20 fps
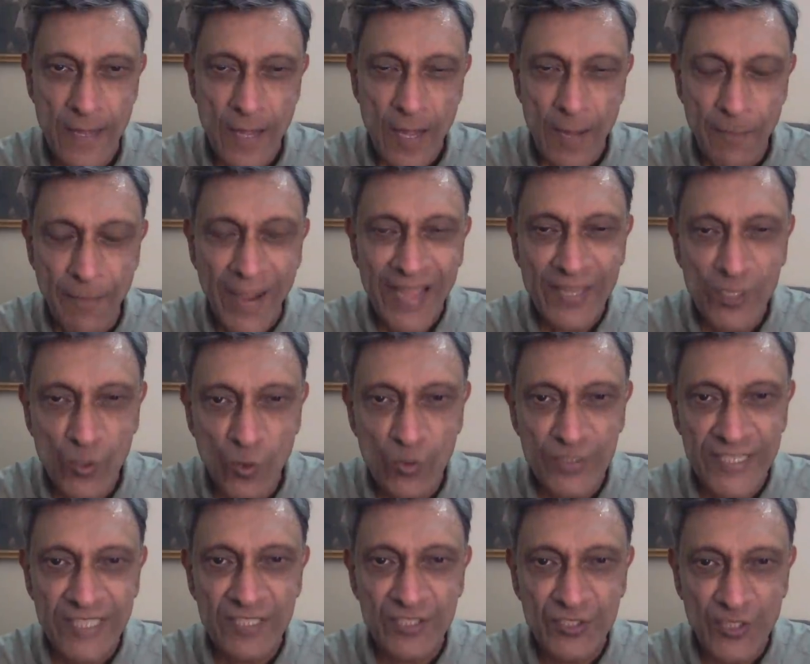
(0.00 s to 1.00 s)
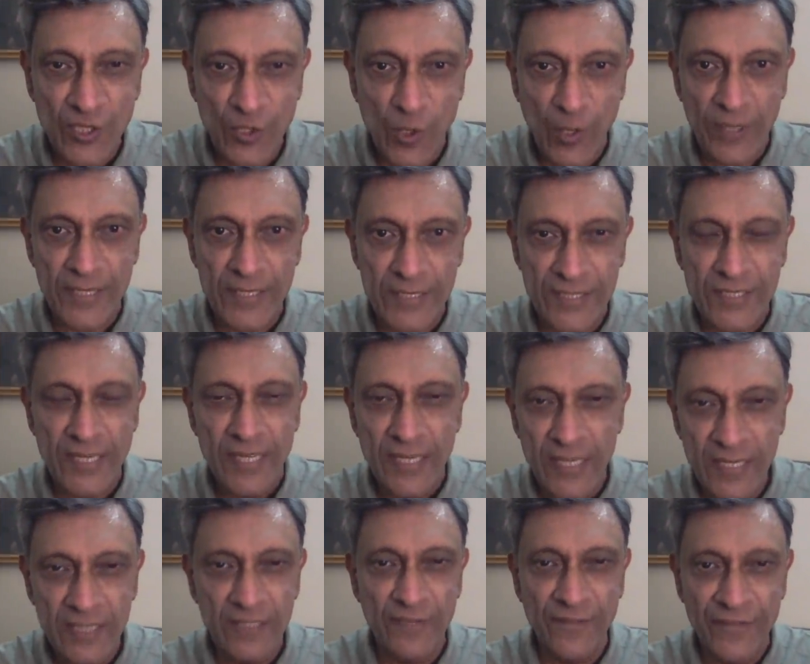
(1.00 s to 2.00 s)
By using steroids
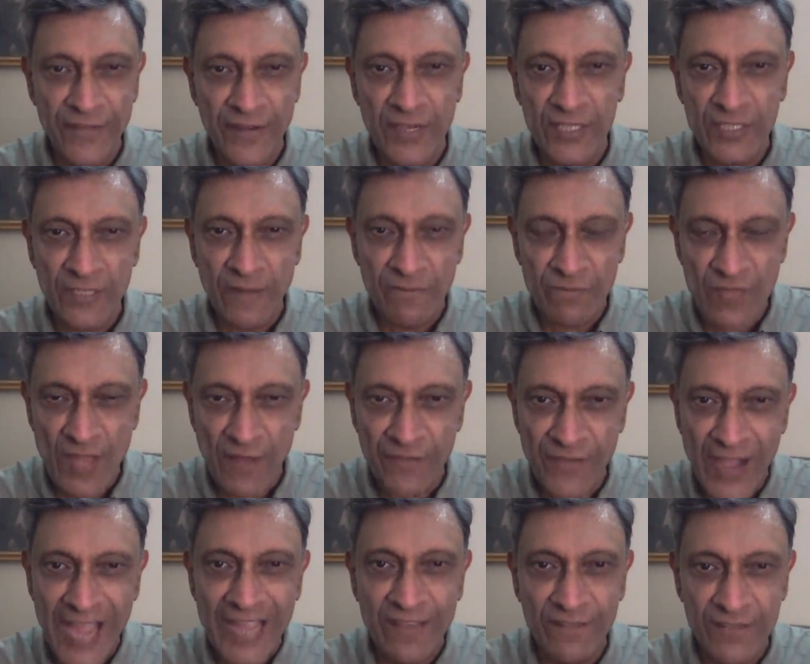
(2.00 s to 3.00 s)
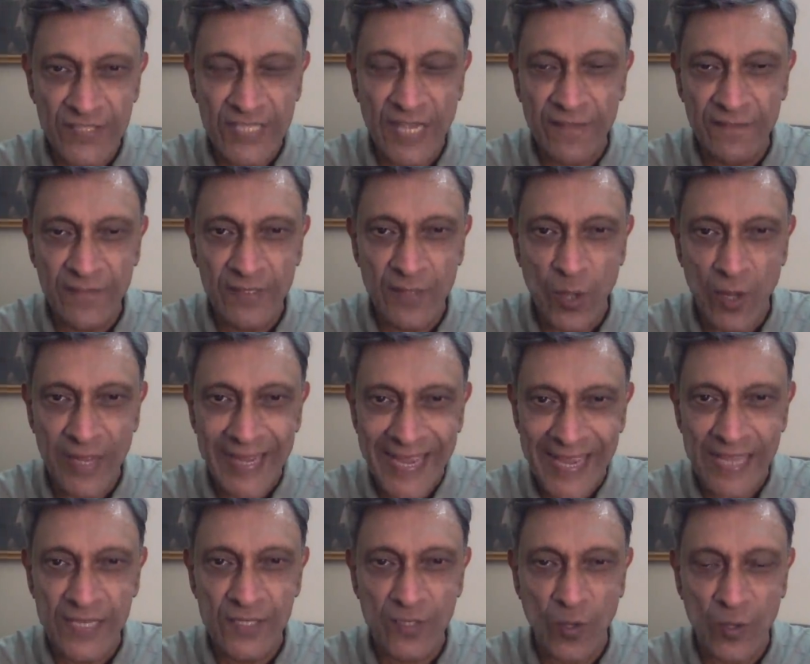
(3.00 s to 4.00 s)
in the first 5, 7,
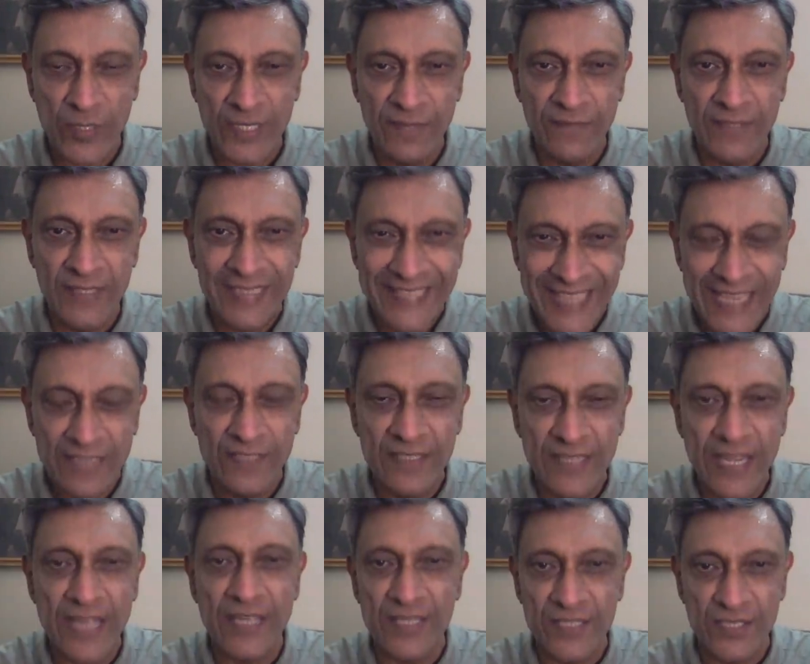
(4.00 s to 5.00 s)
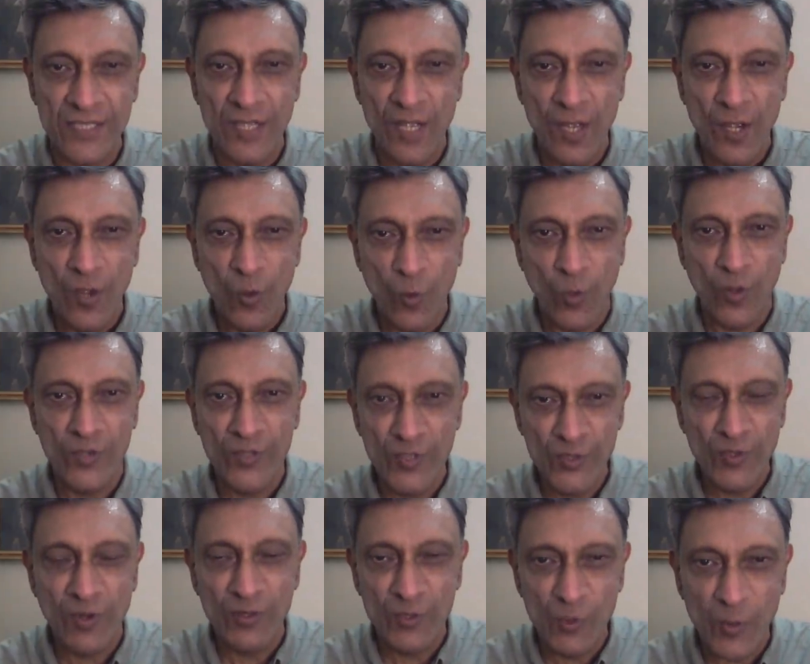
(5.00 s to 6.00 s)
8, or even 10 days, what
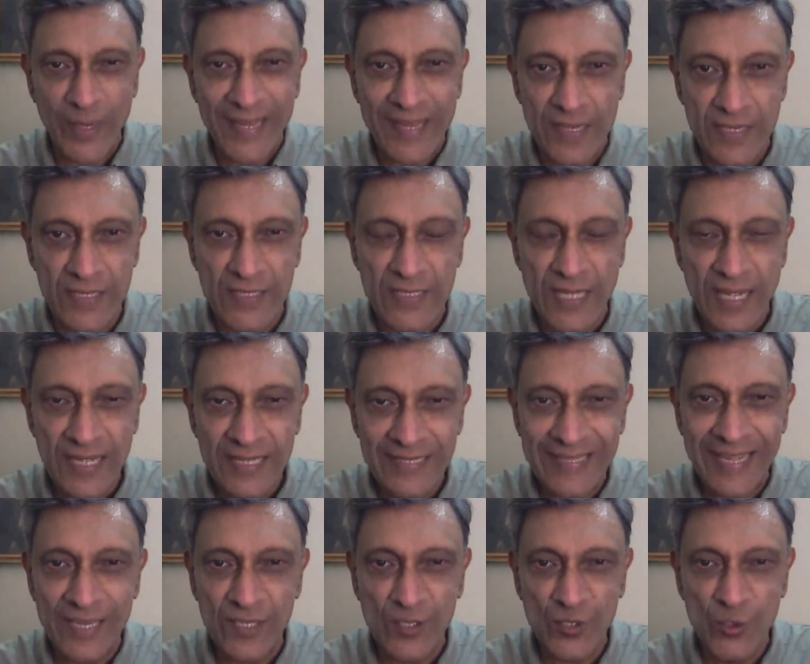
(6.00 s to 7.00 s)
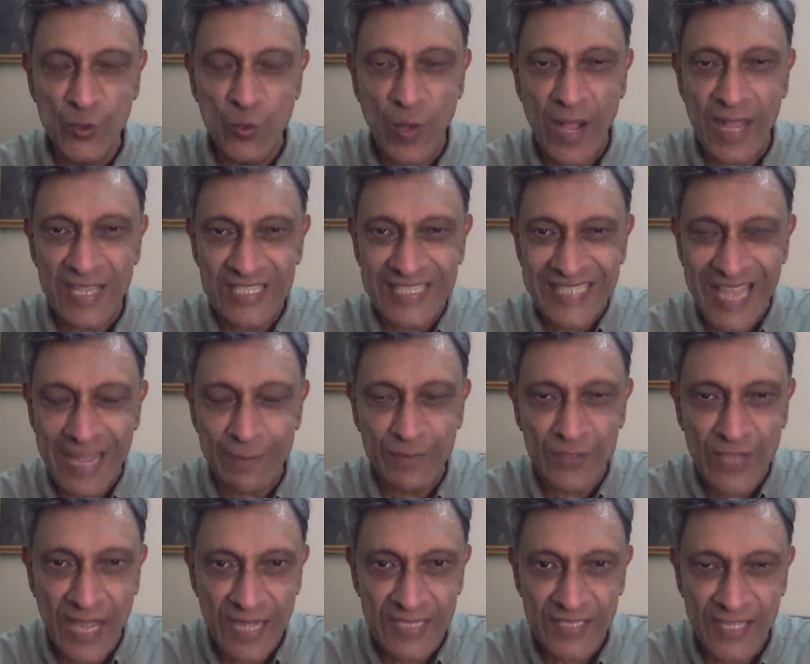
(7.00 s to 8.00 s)
you're doing is that you are
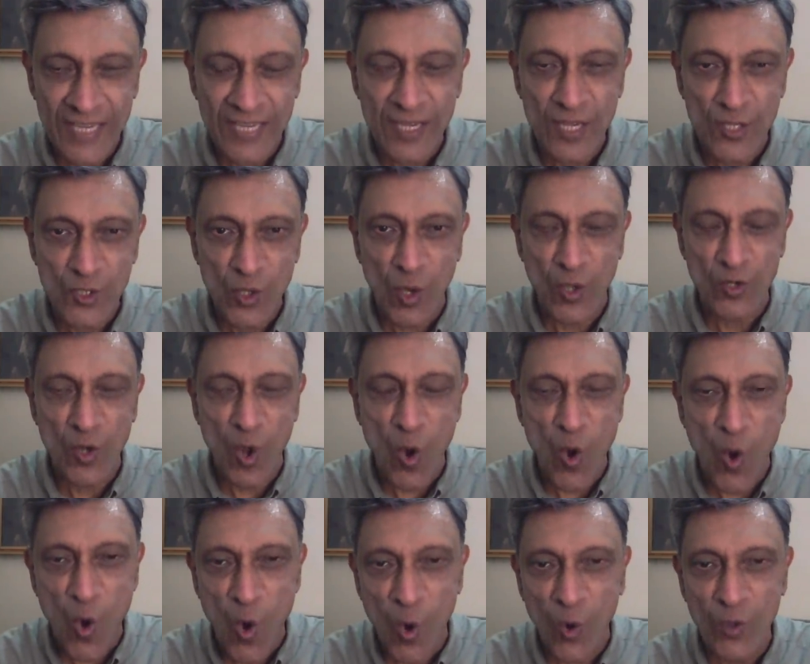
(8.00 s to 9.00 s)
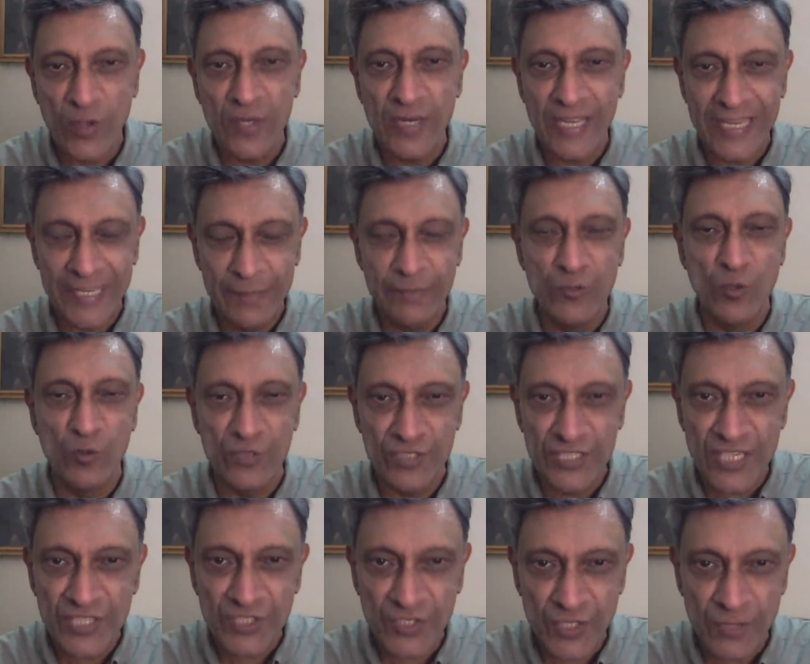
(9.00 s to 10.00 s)
sabotaging your own immune
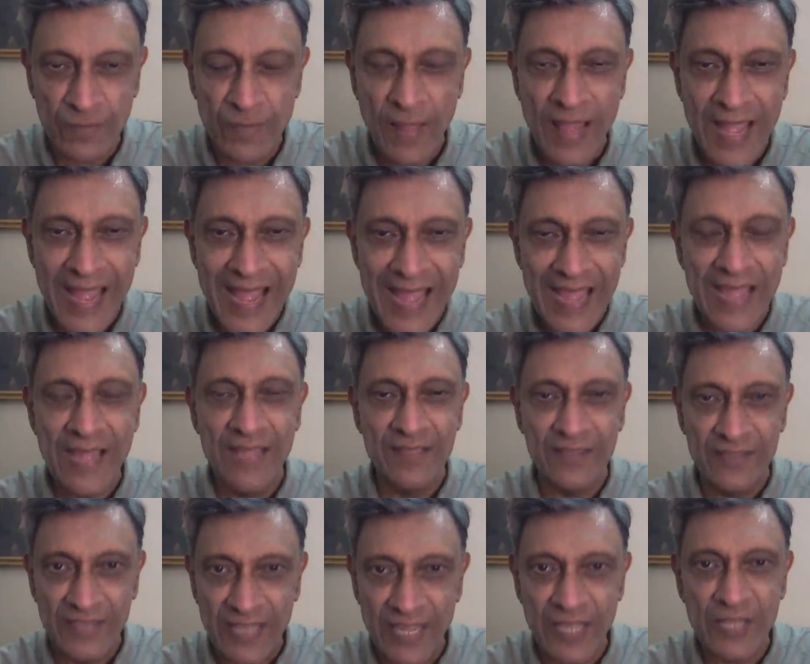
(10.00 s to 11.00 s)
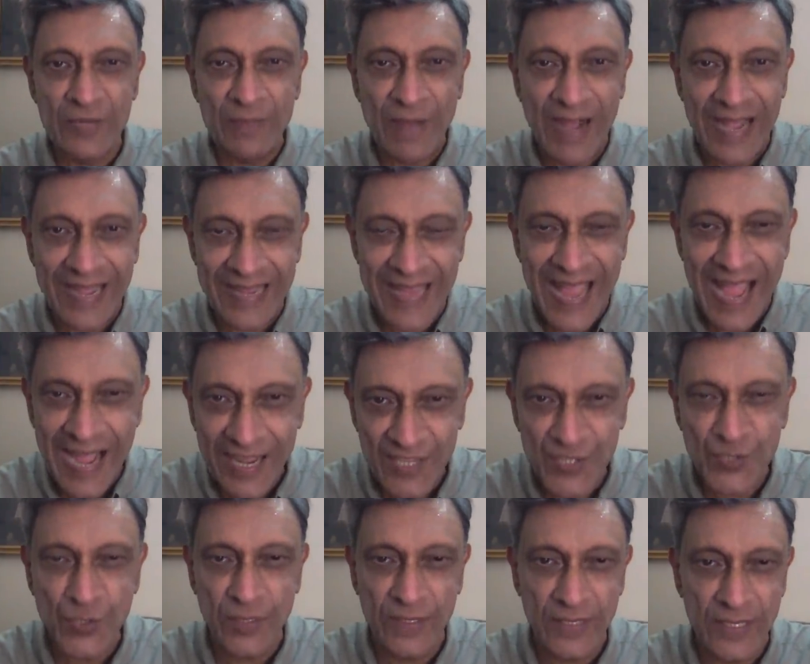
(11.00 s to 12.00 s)
system and thereby
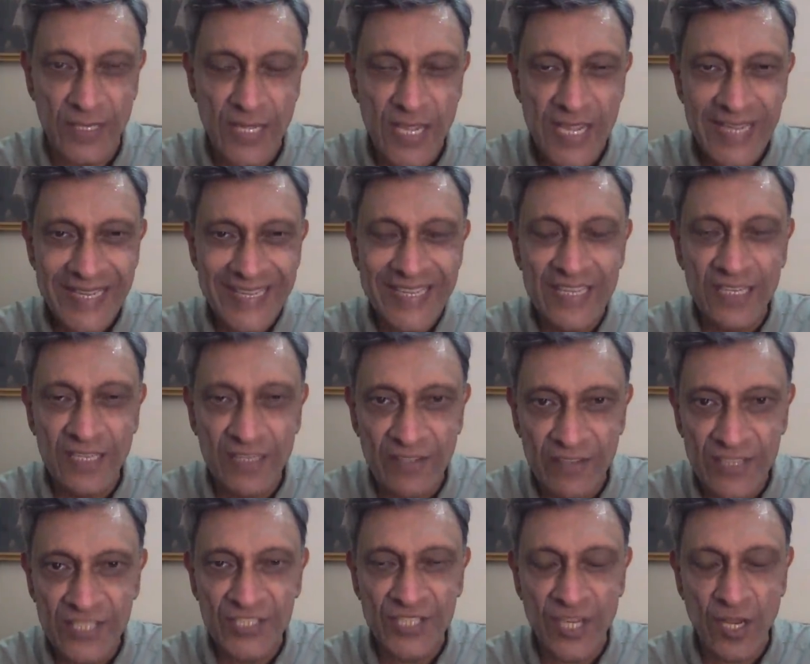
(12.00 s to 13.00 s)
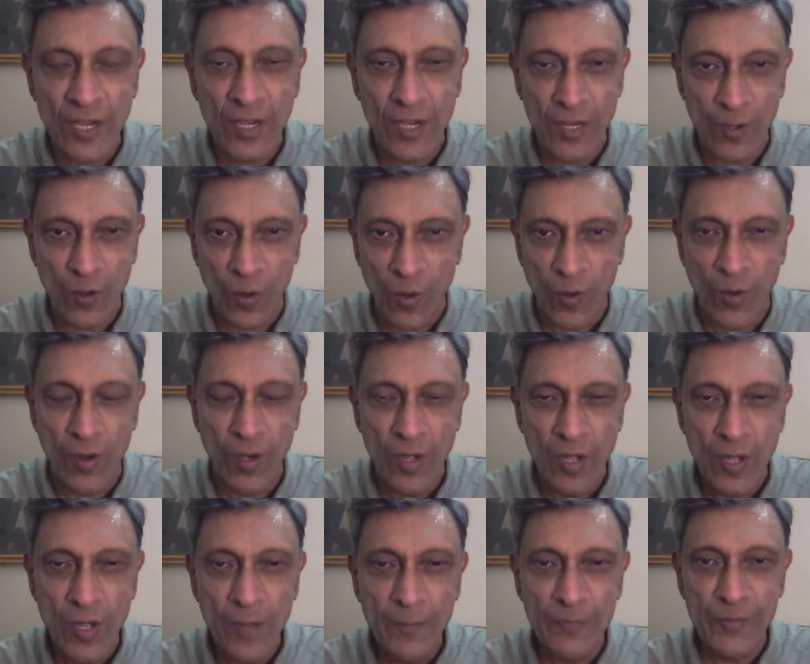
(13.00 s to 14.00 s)
actually increasing or
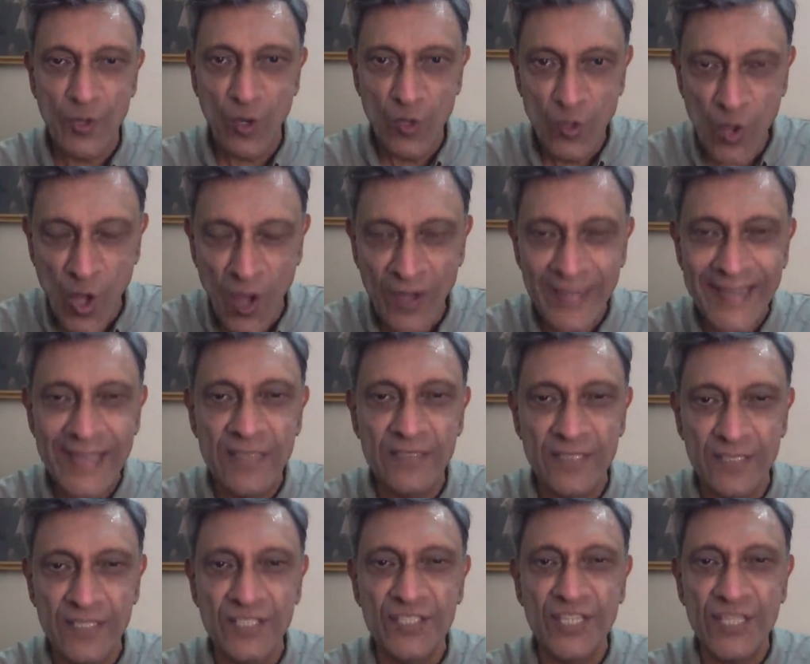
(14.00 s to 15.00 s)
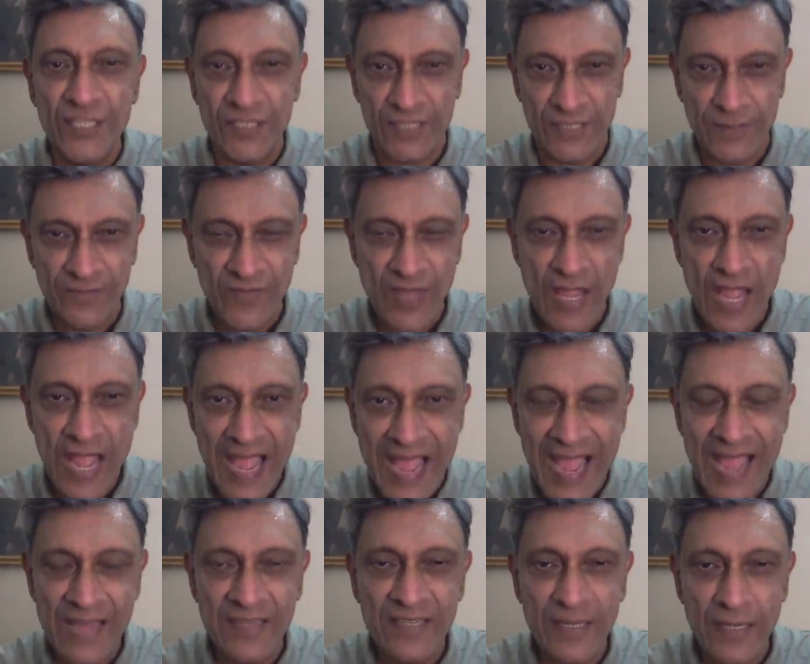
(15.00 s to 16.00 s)
prolonging the disease
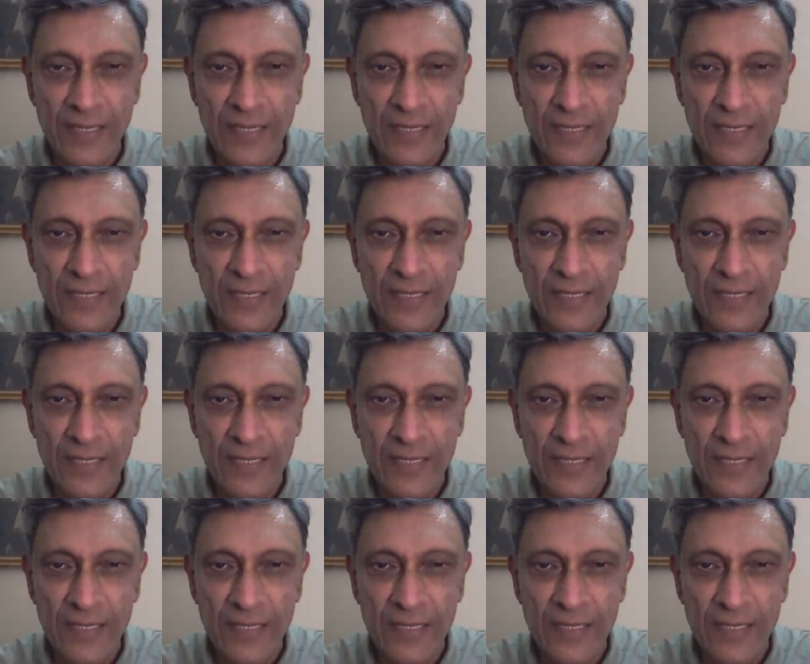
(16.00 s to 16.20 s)
and